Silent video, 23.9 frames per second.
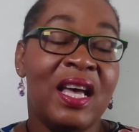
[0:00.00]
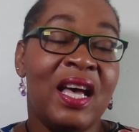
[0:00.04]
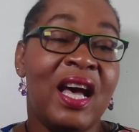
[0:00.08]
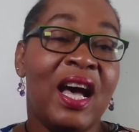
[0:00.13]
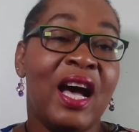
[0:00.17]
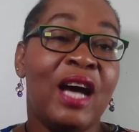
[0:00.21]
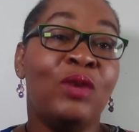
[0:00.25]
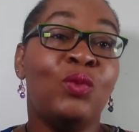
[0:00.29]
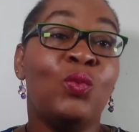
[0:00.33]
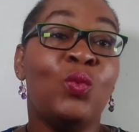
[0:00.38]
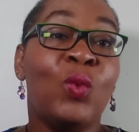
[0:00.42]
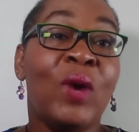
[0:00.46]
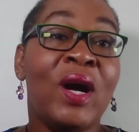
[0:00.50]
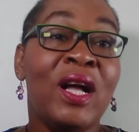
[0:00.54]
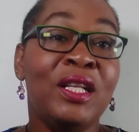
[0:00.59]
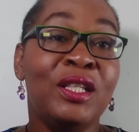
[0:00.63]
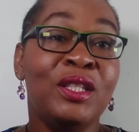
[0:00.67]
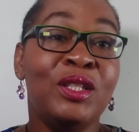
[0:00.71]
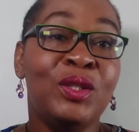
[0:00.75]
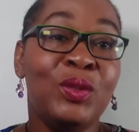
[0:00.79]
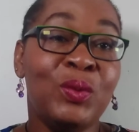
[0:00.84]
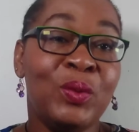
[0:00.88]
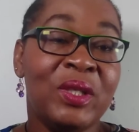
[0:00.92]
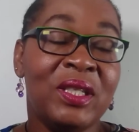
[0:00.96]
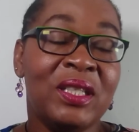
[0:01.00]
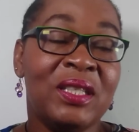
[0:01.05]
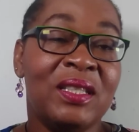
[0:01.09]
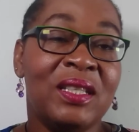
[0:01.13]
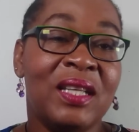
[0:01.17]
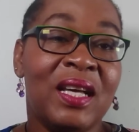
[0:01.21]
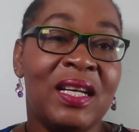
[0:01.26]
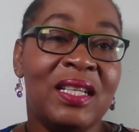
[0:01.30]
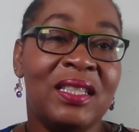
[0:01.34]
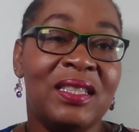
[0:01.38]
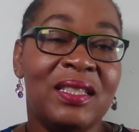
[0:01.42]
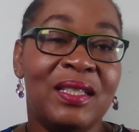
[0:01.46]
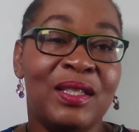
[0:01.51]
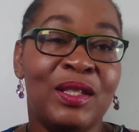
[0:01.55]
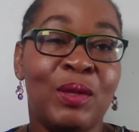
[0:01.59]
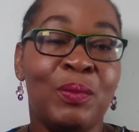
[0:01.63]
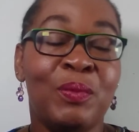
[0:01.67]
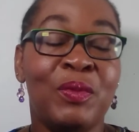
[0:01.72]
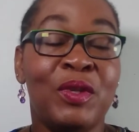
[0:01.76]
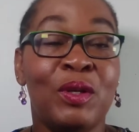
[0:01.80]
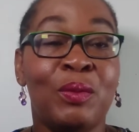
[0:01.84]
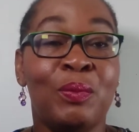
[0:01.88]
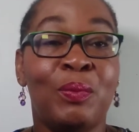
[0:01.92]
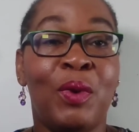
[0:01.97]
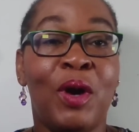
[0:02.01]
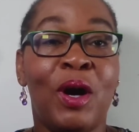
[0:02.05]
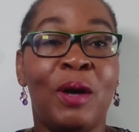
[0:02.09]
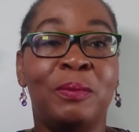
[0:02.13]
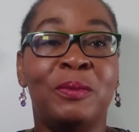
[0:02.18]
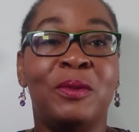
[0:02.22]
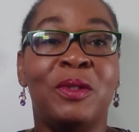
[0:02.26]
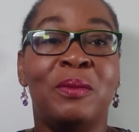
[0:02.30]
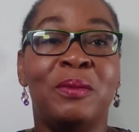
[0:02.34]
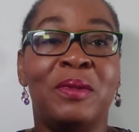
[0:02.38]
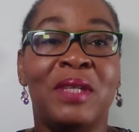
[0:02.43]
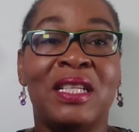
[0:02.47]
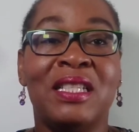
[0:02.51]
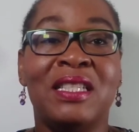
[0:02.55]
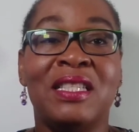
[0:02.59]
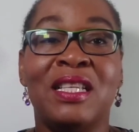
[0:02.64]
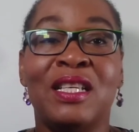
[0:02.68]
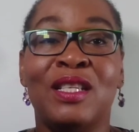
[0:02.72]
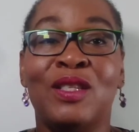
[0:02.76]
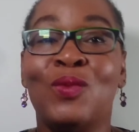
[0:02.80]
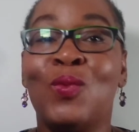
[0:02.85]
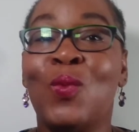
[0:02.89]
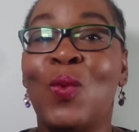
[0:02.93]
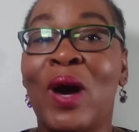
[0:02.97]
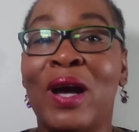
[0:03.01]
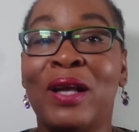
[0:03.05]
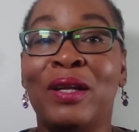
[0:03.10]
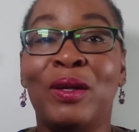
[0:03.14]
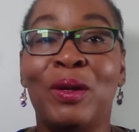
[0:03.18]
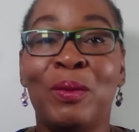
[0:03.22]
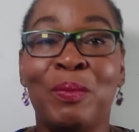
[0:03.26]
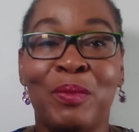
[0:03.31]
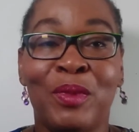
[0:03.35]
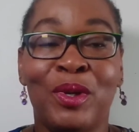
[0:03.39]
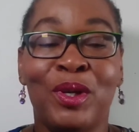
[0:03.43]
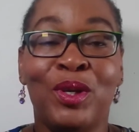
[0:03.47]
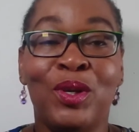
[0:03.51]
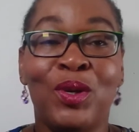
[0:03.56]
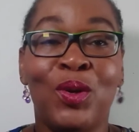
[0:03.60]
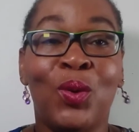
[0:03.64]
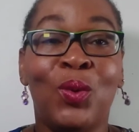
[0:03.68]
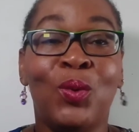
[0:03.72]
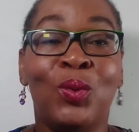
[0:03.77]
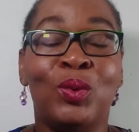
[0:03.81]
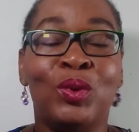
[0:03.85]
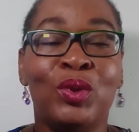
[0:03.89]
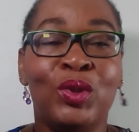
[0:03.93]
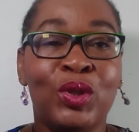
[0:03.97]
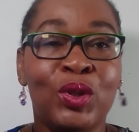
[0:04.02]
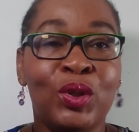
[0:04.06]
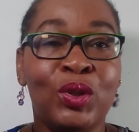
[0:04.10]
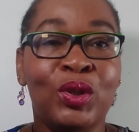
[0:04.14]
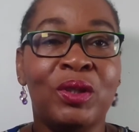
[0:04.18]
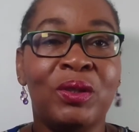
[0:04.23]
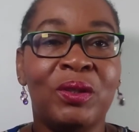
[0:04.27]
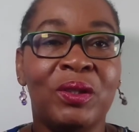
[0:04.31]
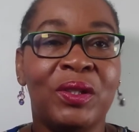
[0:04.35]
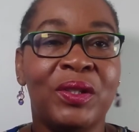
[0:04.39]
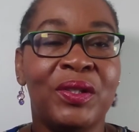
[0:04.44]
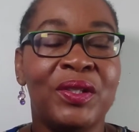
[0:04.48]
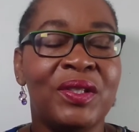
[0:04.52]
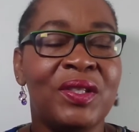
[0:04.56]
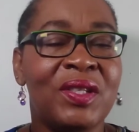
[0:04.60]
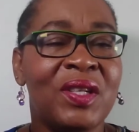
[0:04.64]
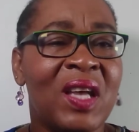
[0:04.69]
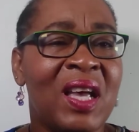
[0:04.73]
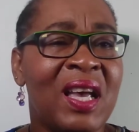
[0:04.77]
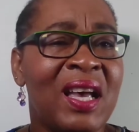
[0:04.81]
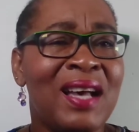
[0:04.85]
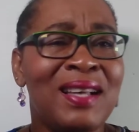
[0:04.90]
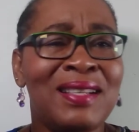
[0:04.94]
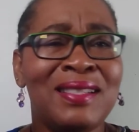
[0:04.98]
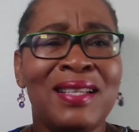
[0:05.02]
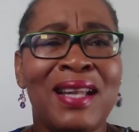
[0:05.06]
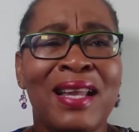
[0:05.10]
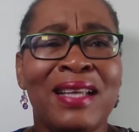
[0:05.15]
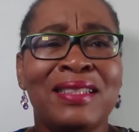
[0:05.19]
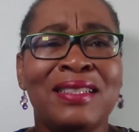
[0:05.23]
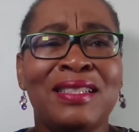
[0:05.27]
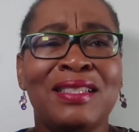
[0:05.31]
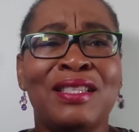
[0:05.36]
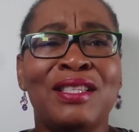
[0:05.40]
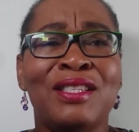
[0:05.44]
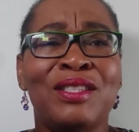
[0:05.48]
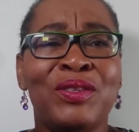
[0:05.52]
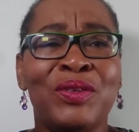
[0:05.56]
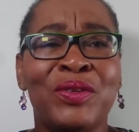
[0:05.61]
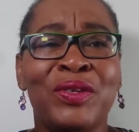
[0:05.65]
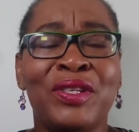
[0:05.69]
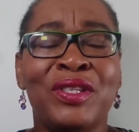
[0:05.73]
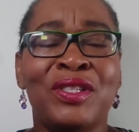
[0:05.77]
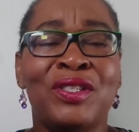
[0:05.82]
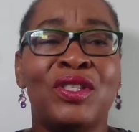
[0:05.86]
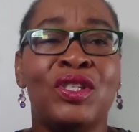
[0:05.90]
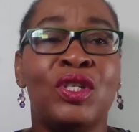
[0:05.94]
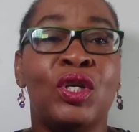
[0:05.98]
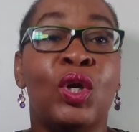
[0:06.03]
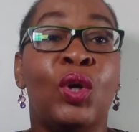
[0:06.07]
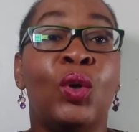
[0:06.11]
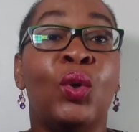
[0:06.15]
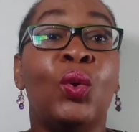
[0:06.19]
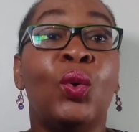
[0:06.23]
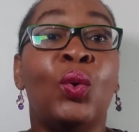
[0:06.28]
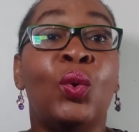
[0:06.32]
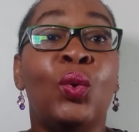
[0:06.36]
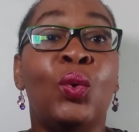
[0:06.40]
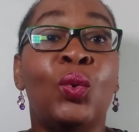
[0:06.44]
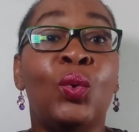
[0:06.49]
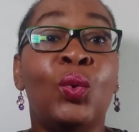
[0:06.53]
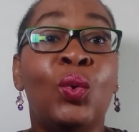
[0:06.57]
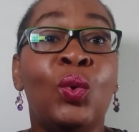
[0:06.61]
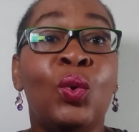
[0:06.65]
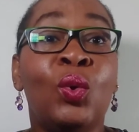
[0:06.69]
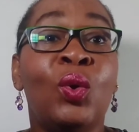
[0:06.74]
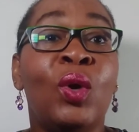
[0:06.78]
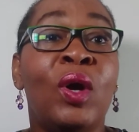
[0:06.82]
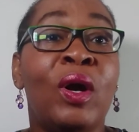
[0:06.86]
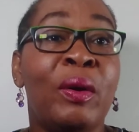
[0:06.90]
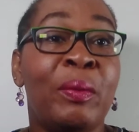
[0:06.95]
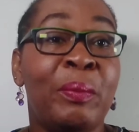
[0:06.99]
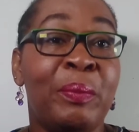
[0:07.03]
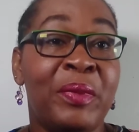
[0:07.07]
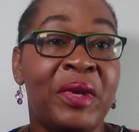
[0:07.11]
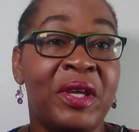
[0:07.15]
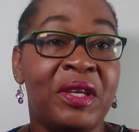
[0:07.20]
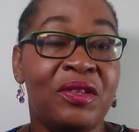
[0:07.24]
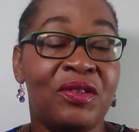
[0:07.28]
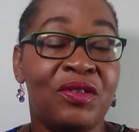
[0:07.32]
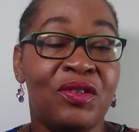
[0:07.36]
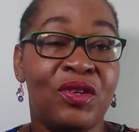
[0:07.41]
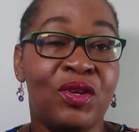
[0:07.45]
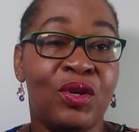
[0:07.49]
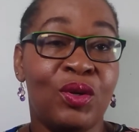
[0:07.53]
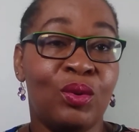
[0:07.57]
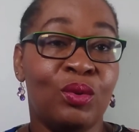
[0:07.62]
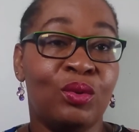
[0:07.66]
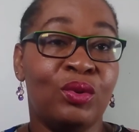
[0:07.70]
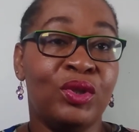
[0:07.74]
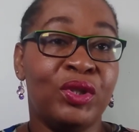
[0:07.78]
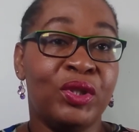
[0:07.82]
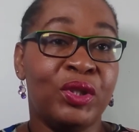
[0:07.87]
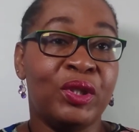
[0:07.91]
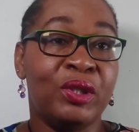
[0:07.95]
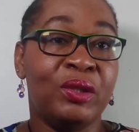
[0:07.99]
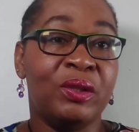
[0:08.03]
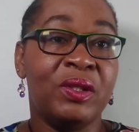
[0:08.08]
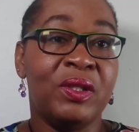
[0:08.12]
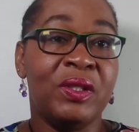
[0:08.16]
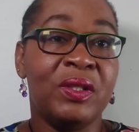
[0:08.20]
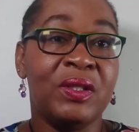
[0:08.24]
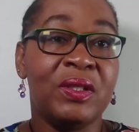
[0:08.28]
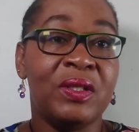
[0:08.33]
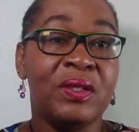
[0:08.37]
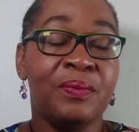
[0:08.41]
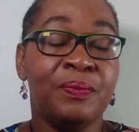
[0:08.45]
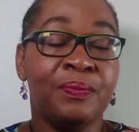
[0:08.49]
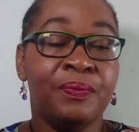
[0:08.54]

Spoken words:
And while doing that, something popped up that says, why not make your own deodorant? I was like, this is crazy. Who makes their own deodorant?